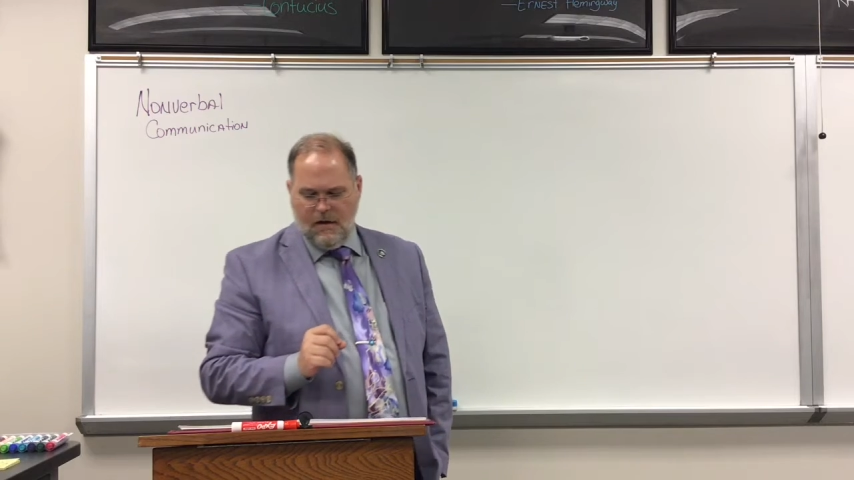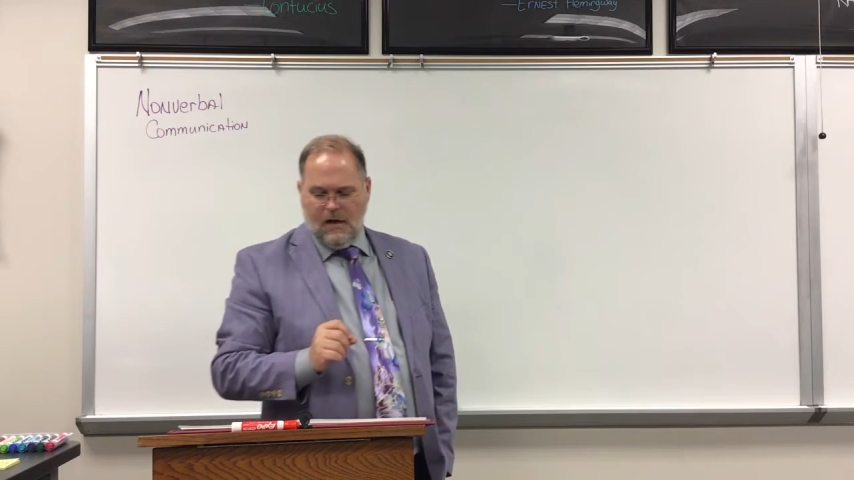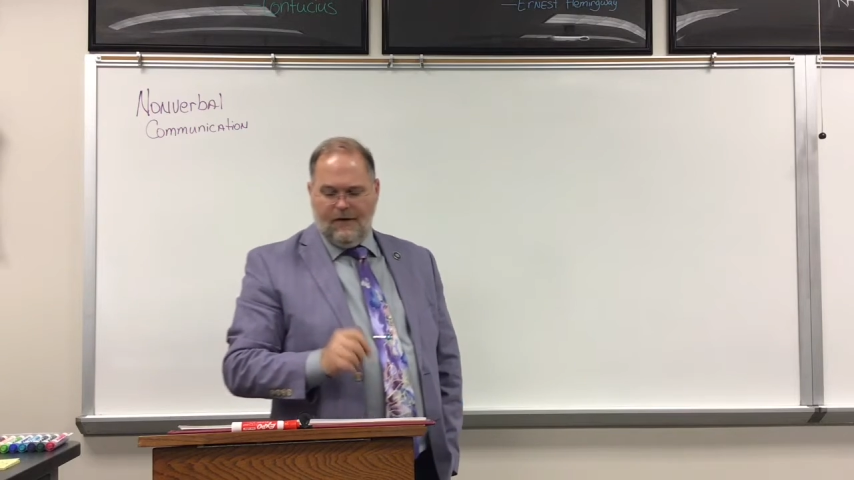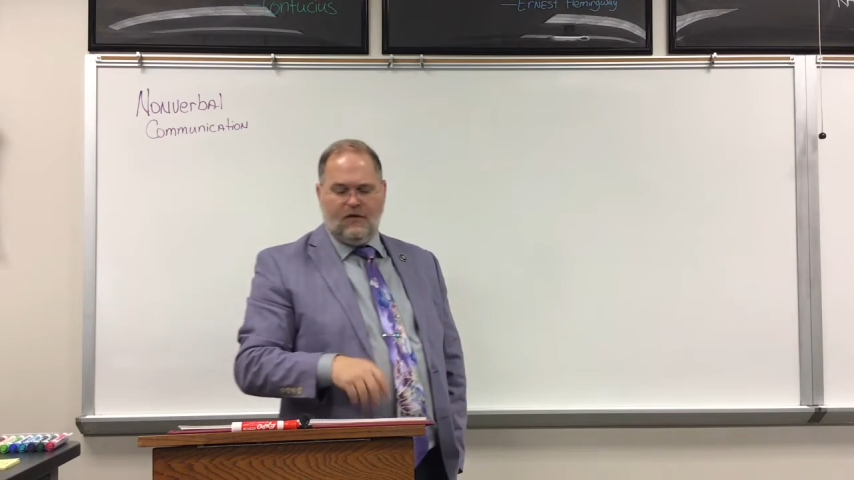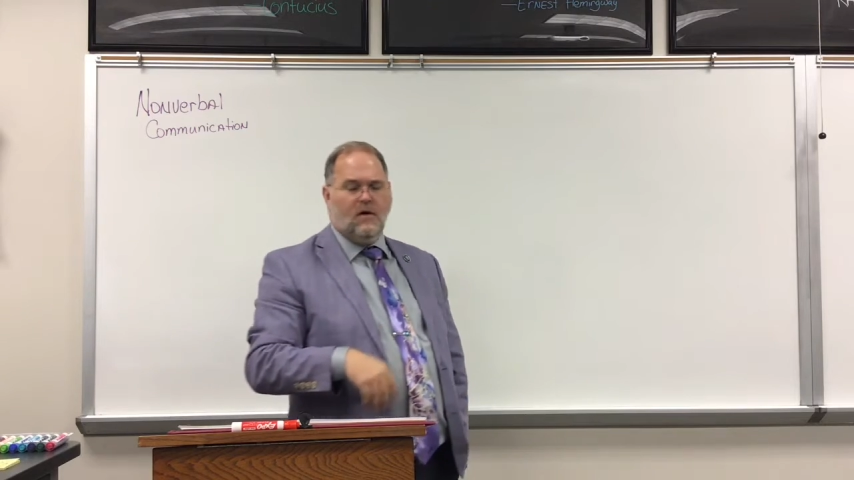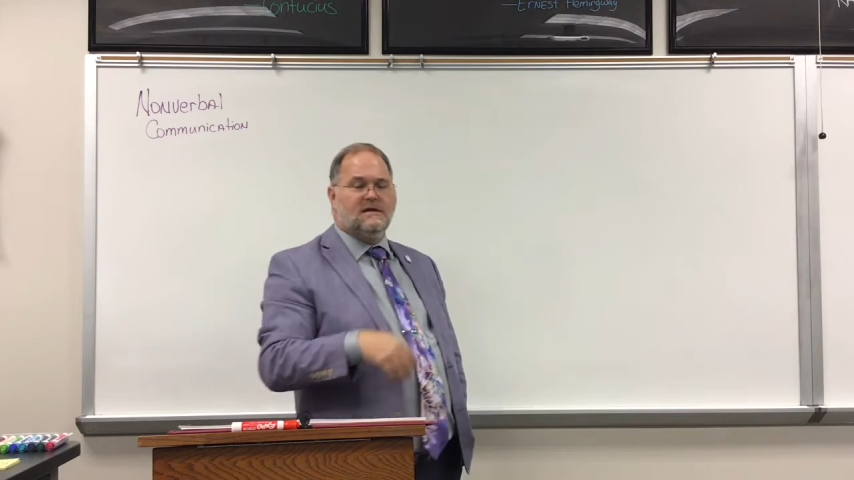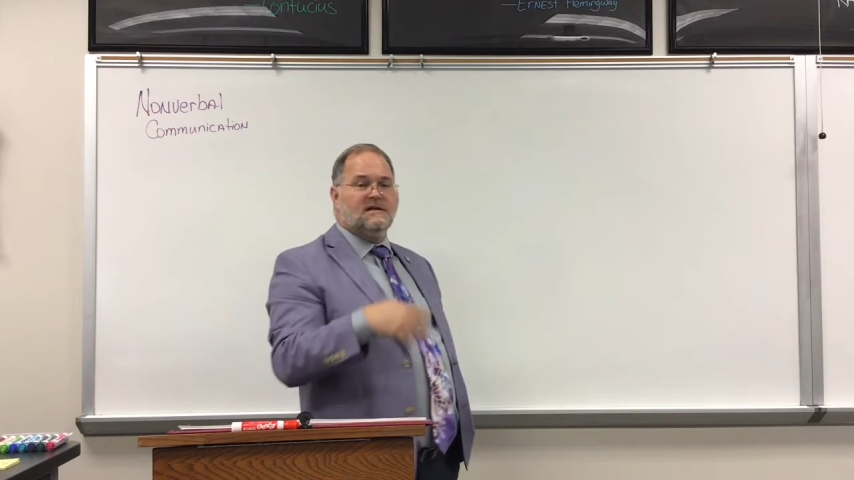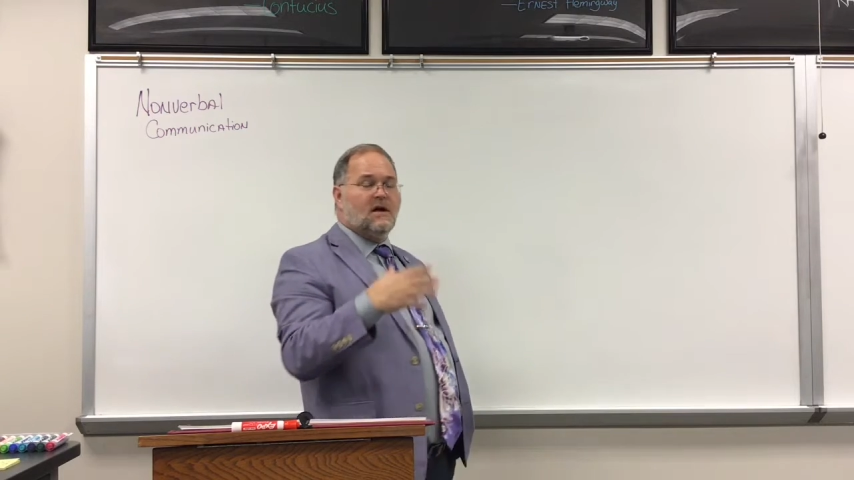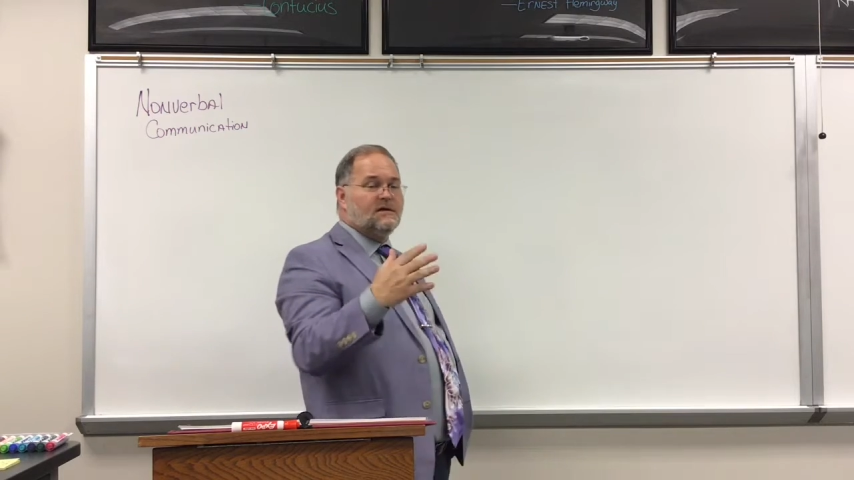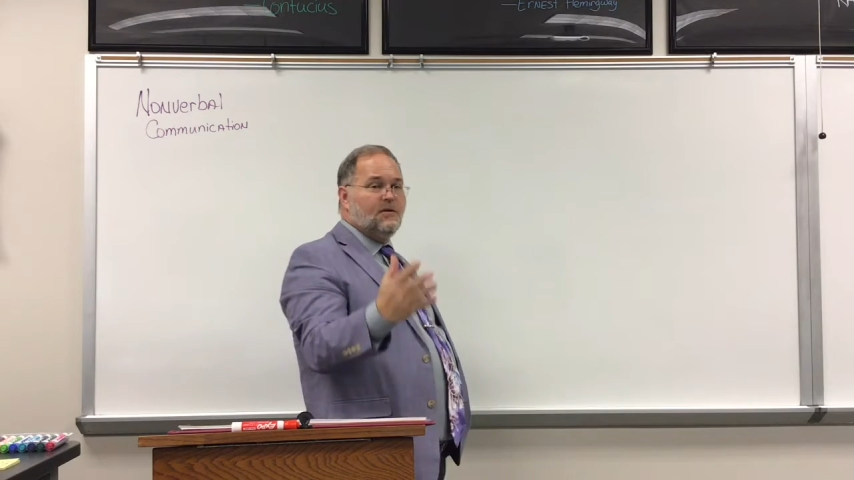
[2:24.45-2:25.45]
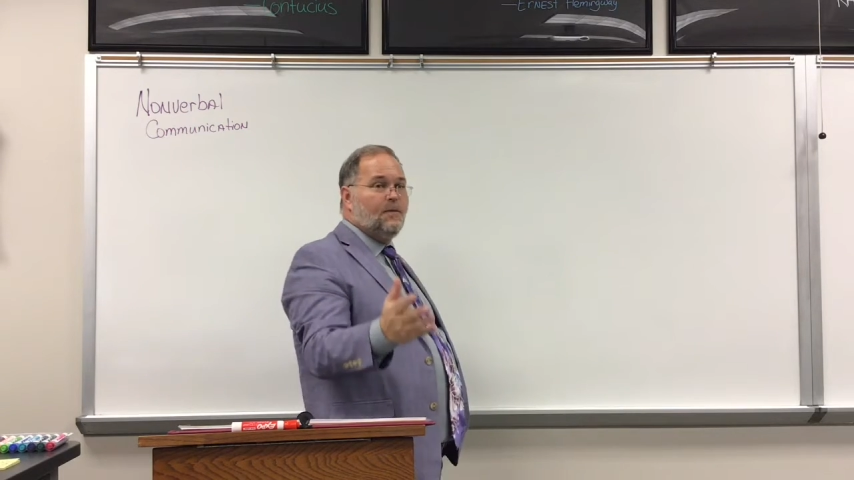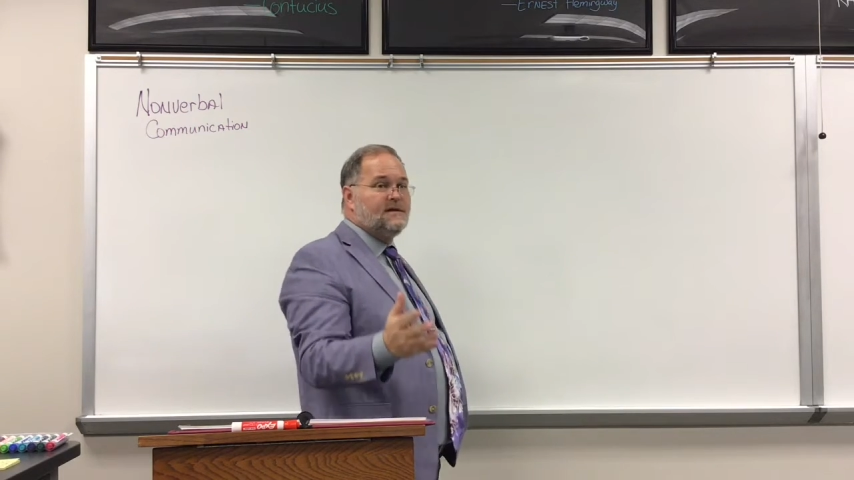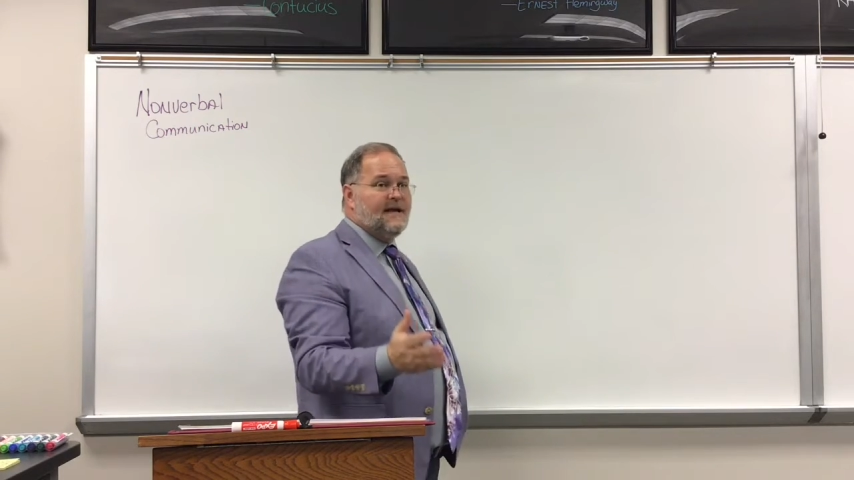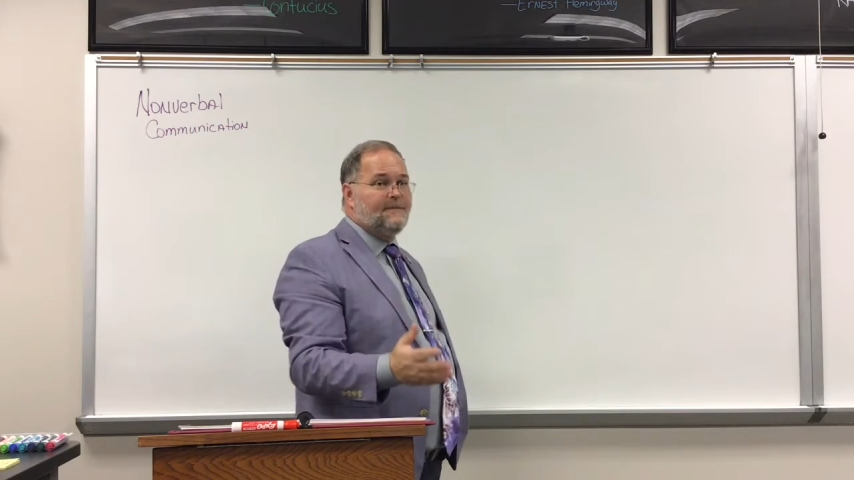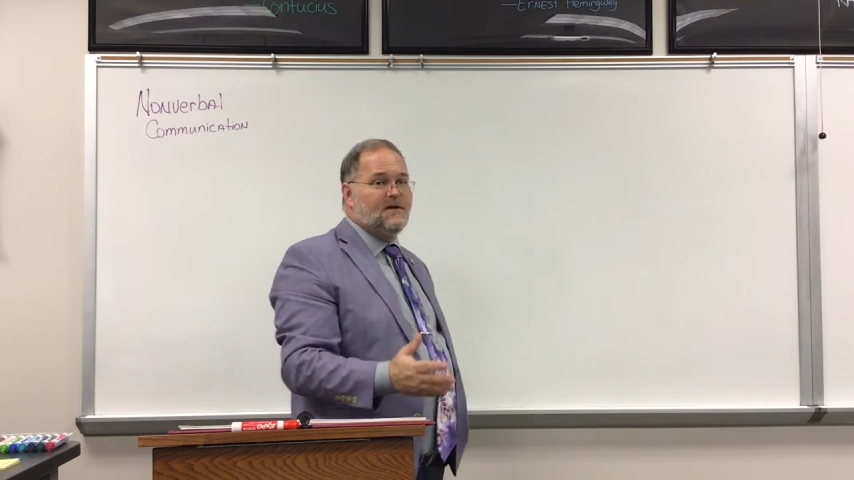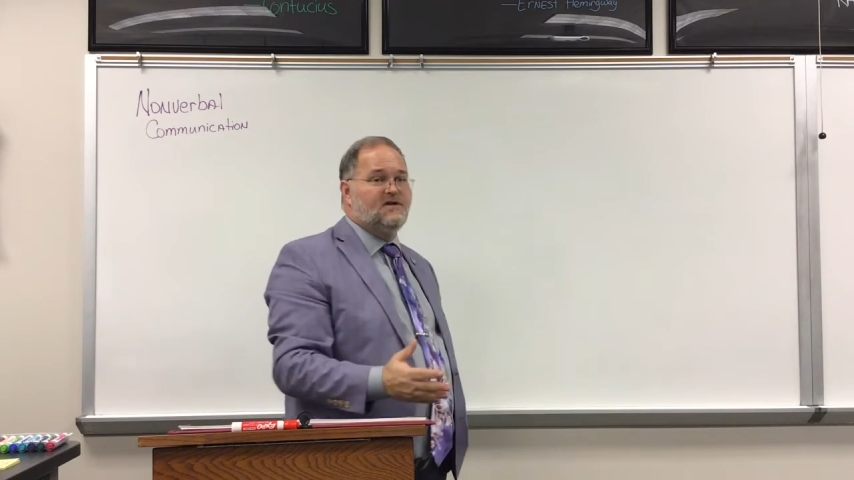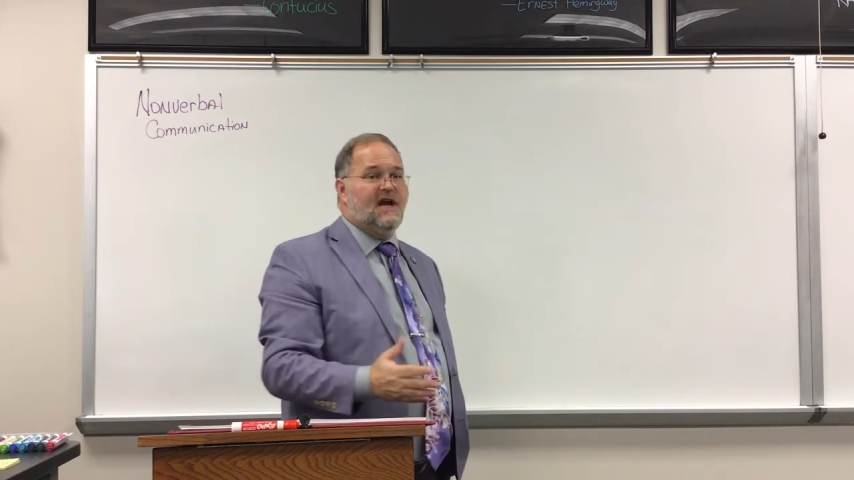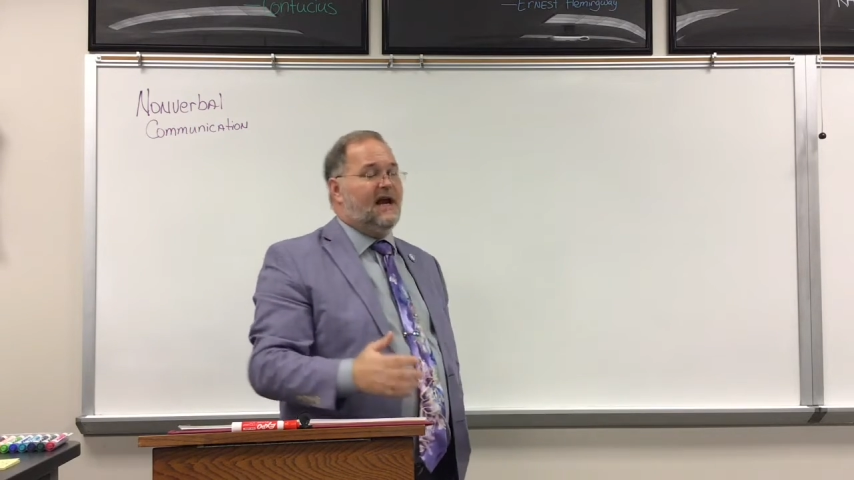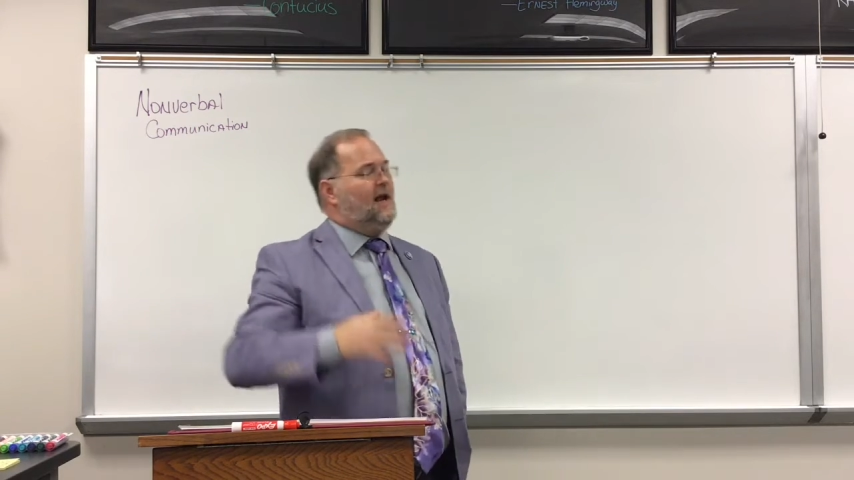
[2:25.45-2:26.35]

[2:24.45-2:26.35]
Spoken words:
Of course, it's also perception checking,